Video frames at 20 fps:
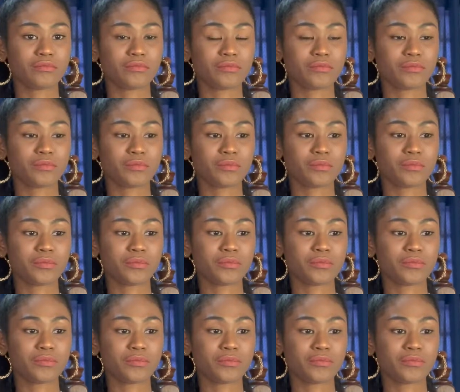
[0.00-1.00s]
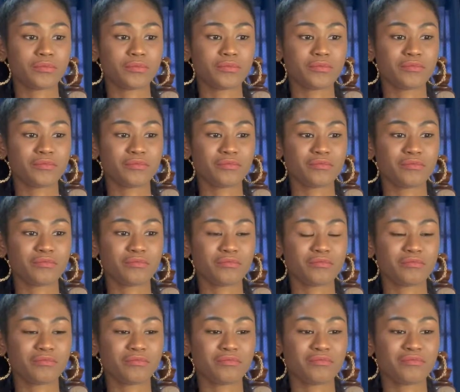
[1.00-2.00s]

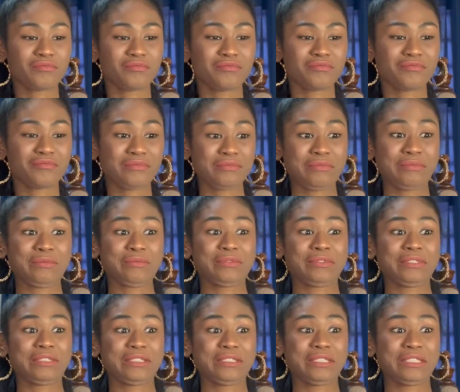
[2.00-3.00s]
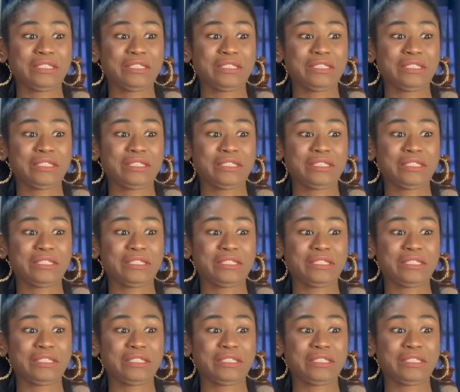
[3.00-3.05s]
The person shown says nothing.